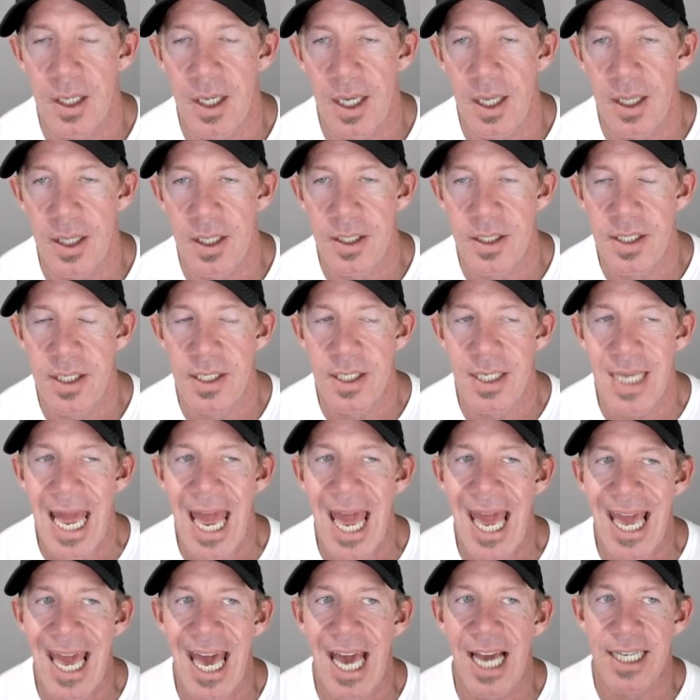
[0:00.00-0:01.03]
this is
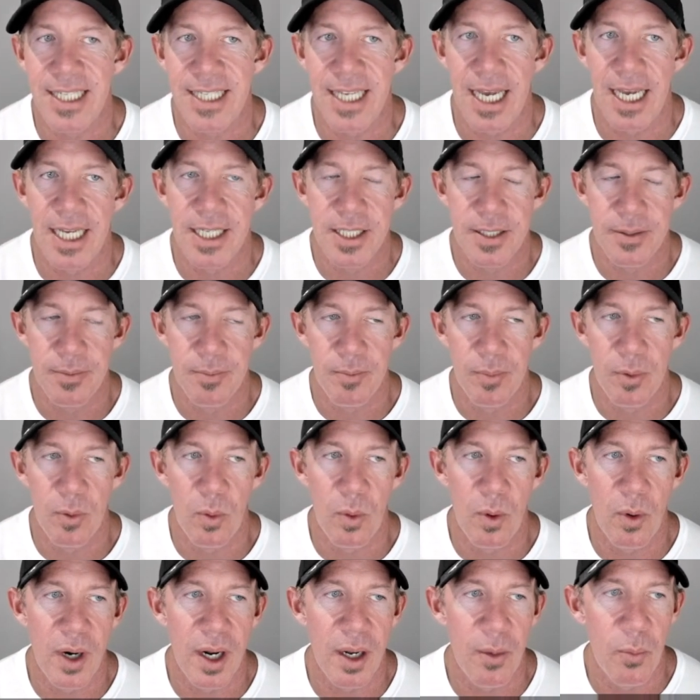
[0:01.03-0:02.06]
AXS, but
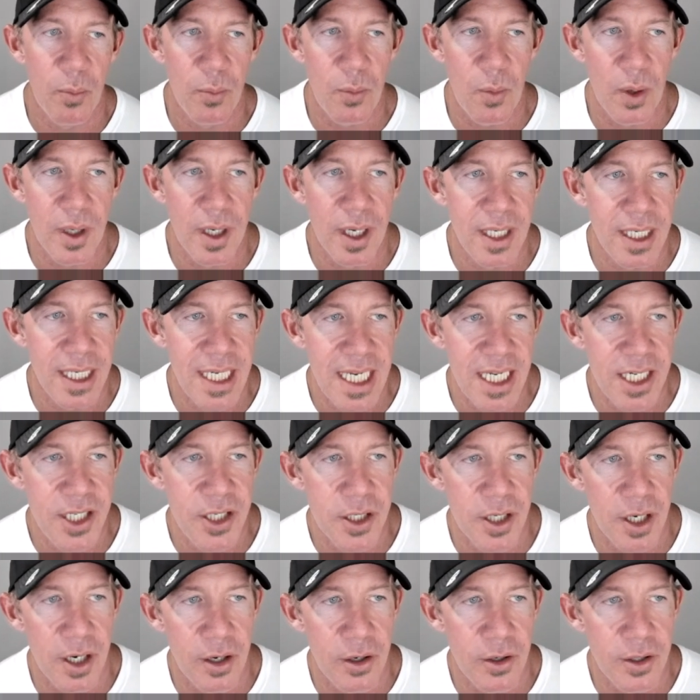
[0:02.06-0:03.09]
what I, want to need you
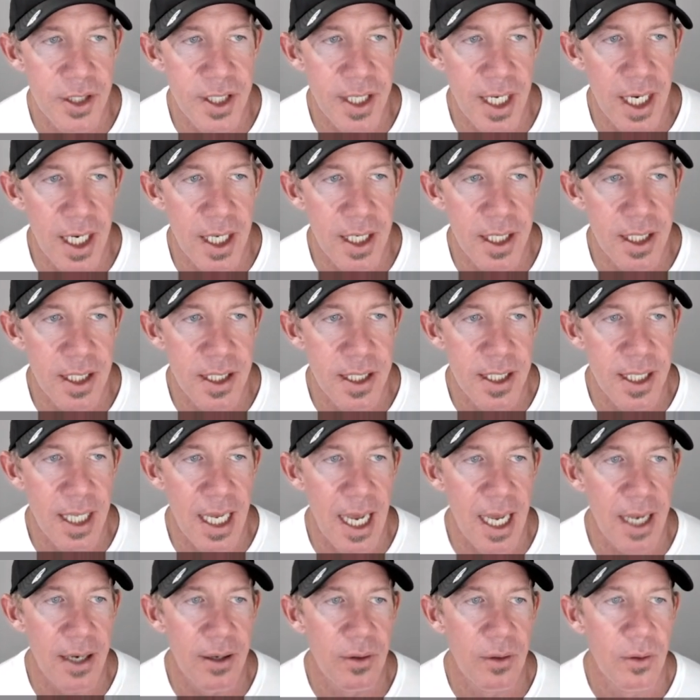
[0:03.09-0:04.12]
to understand is
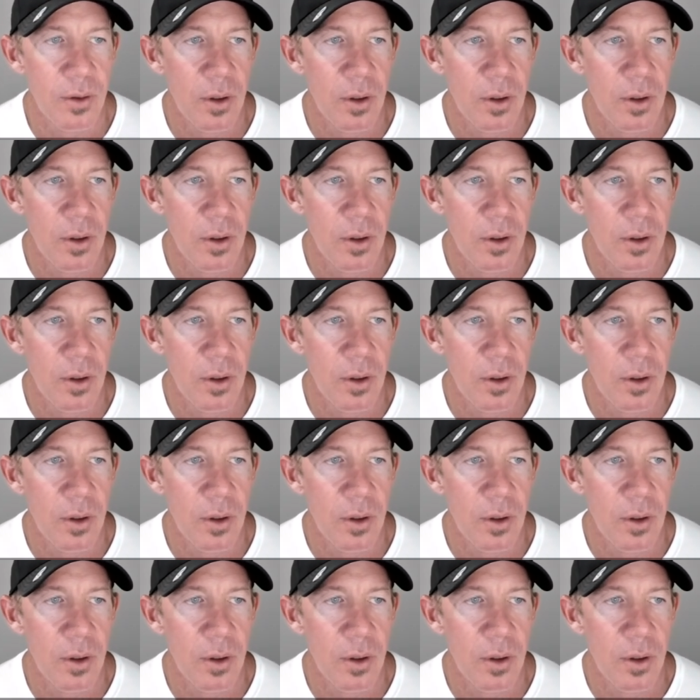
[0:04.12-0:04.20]
that